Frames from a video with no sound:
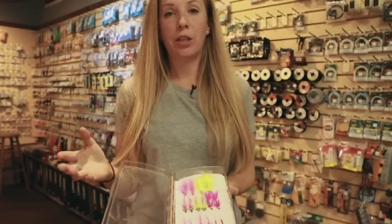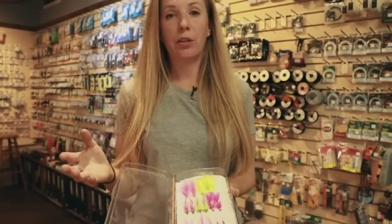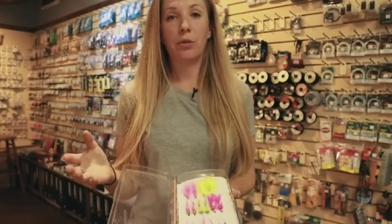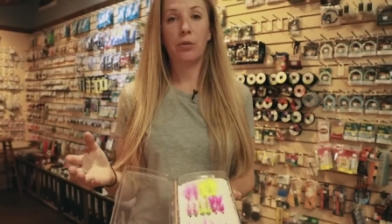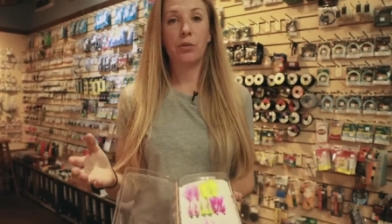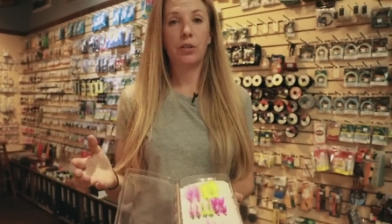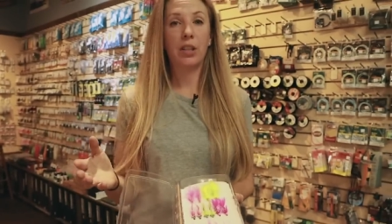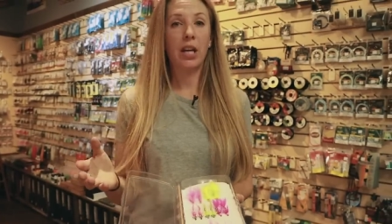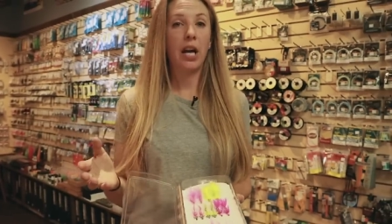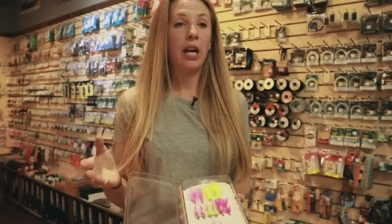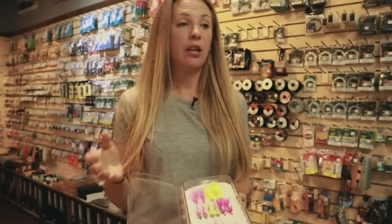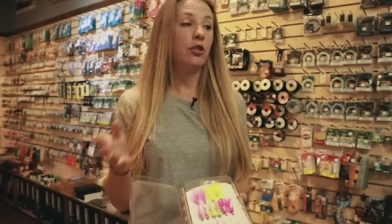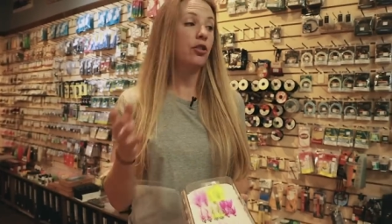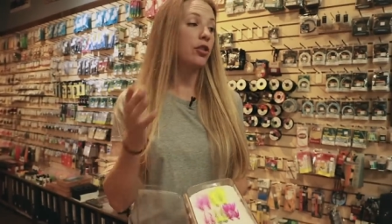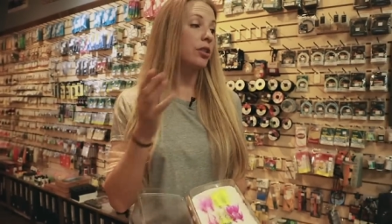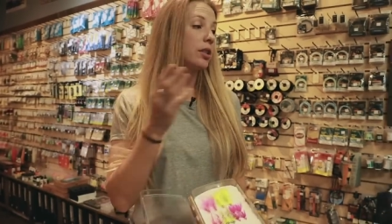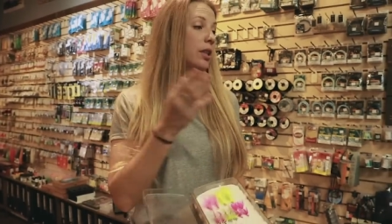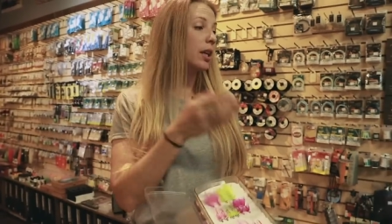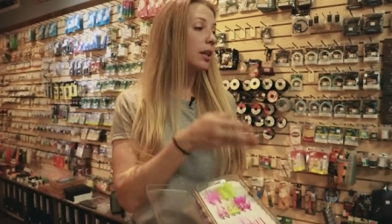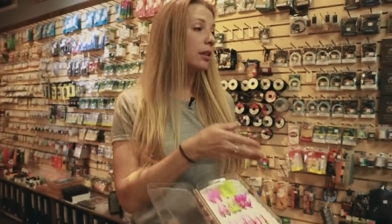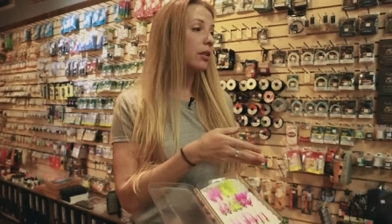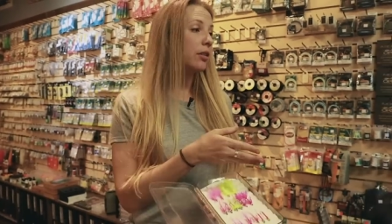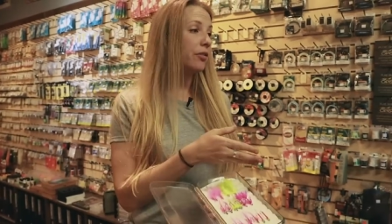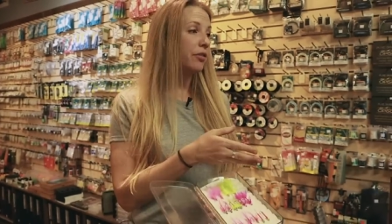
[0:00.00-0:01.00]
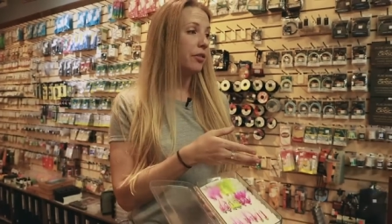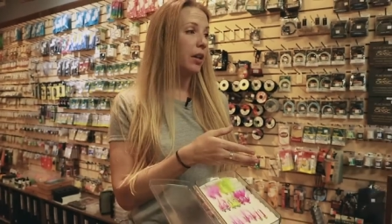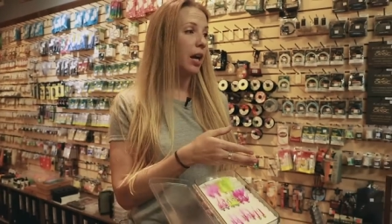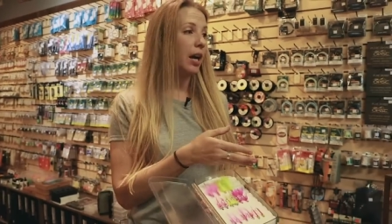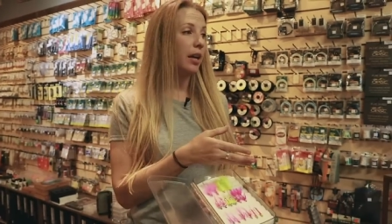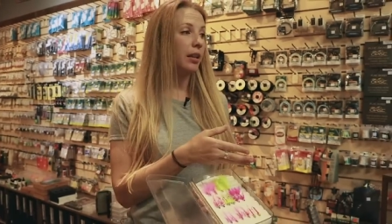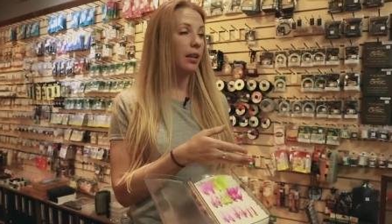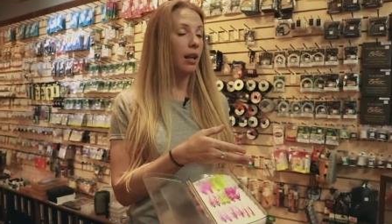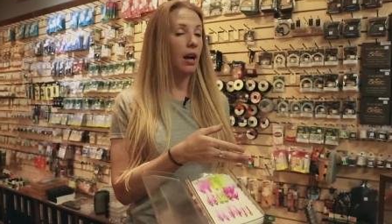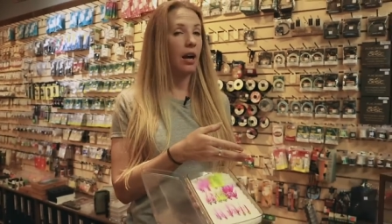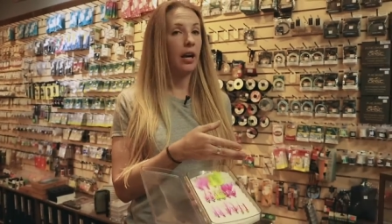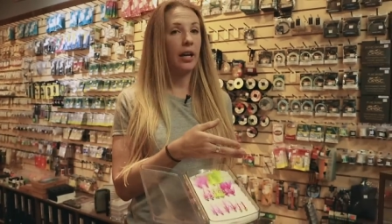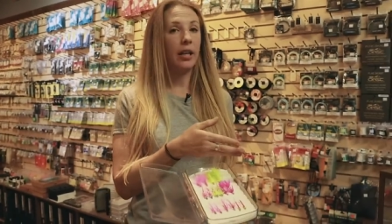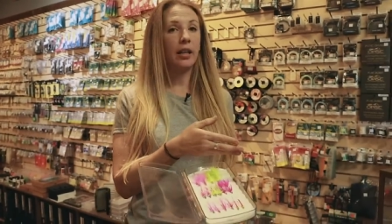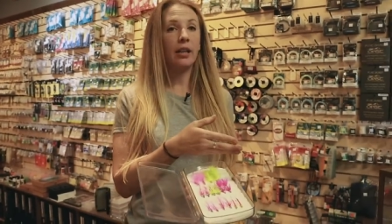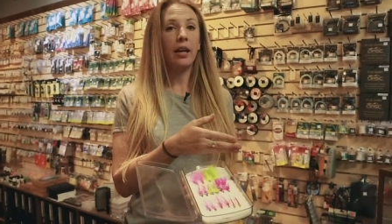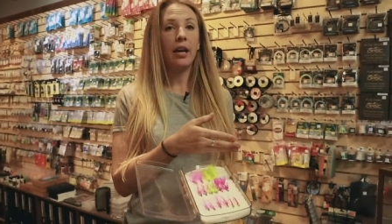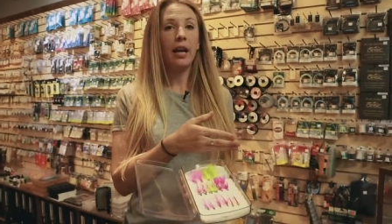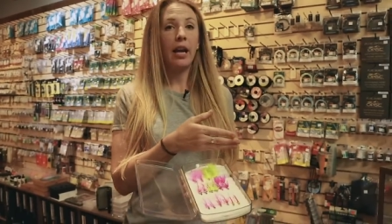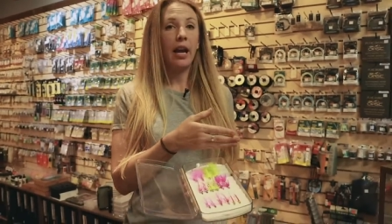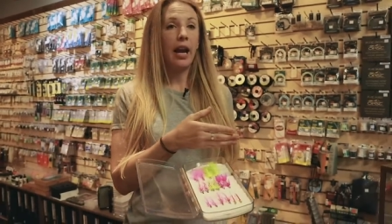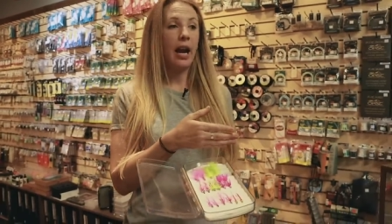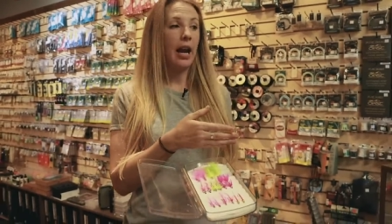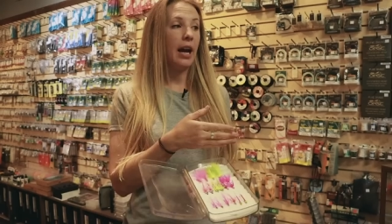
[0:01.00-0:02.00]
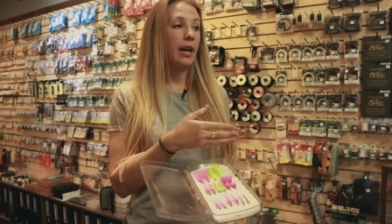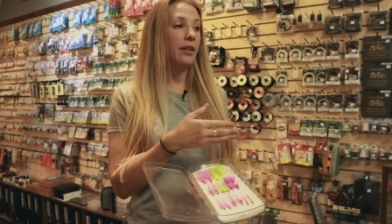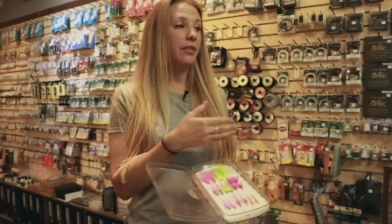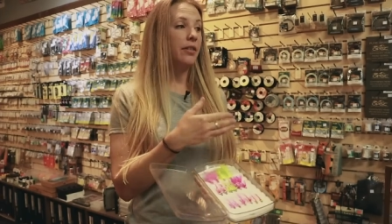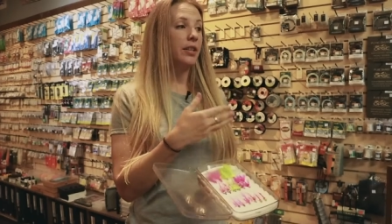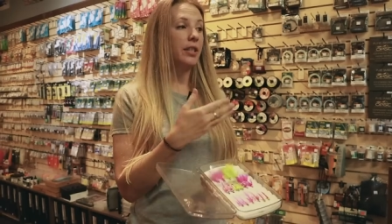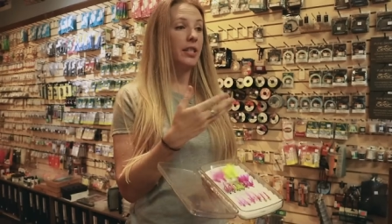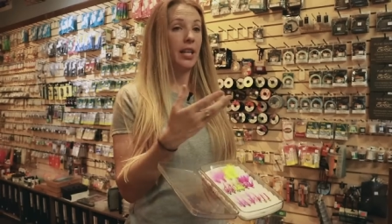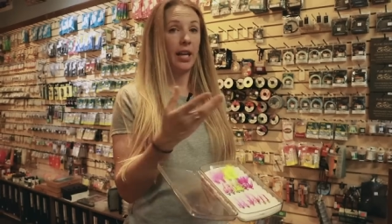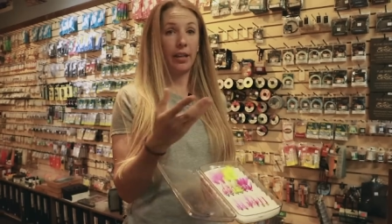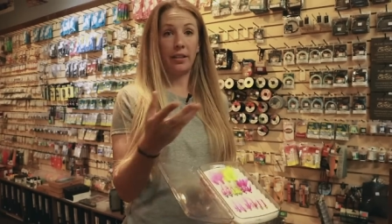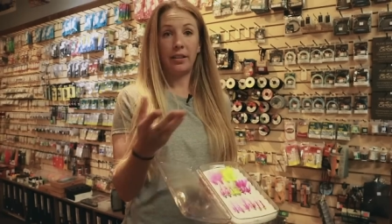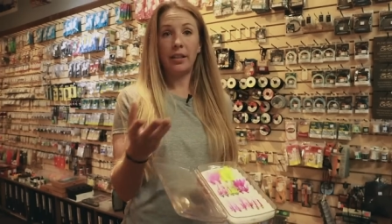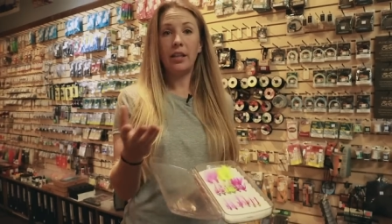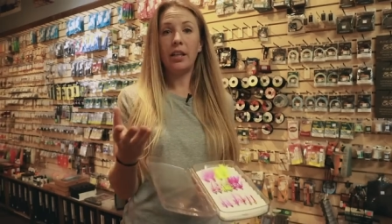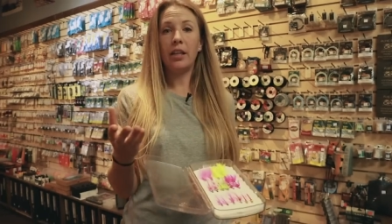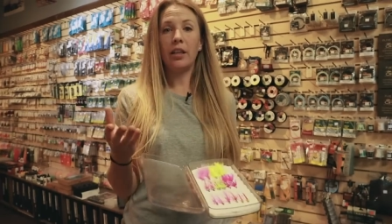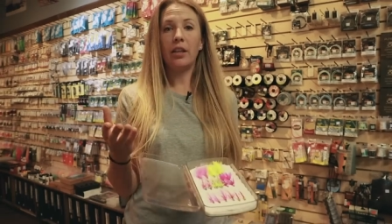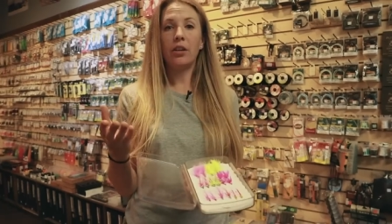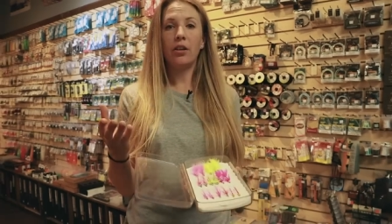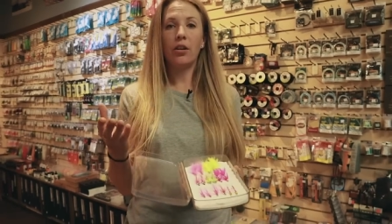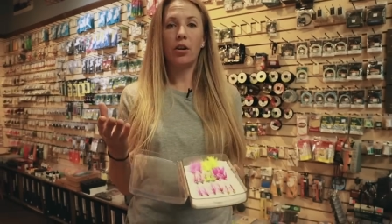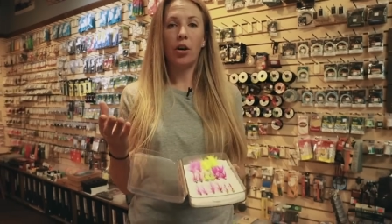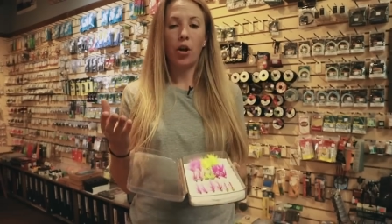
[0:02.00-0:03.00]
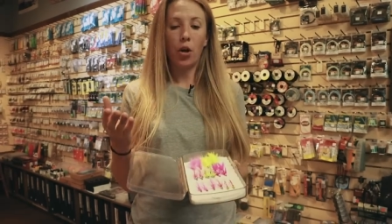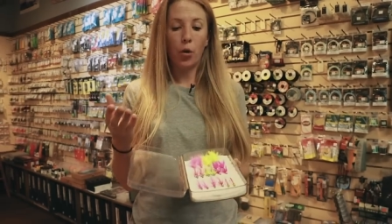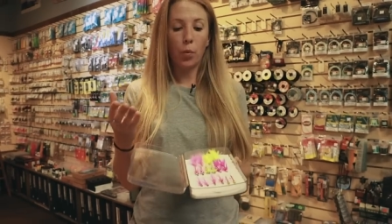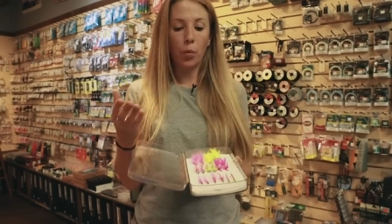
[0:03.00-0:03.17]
use? And just like the fly line and the technique,